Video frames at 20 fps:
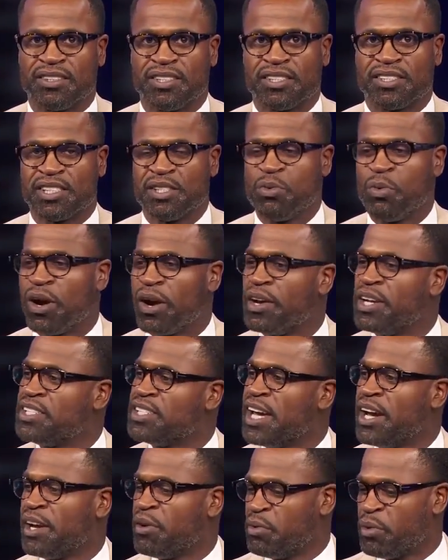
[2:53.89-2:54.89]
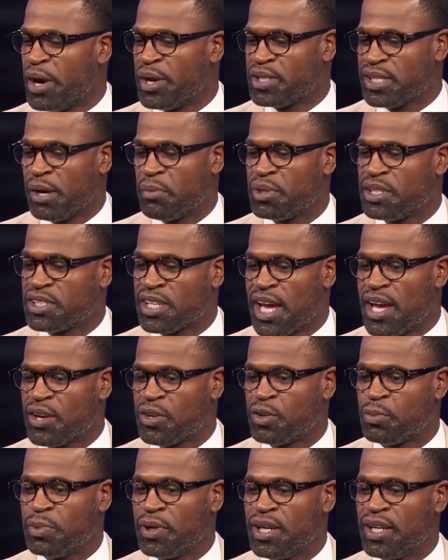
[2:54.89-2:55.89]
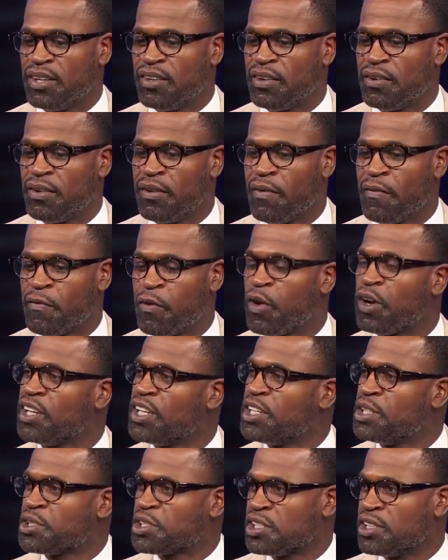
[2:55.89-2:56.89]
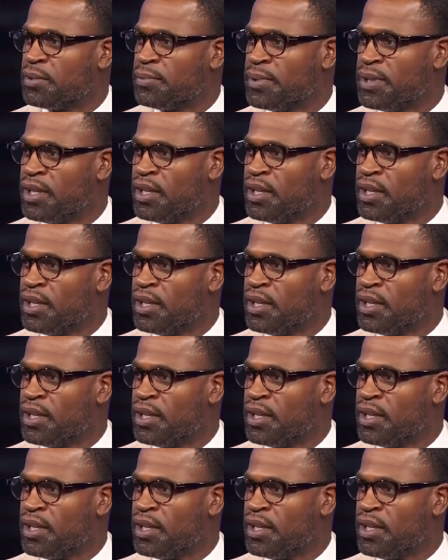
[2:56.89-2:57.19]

to see where he's at, where he's at with his ankle, but for leadership.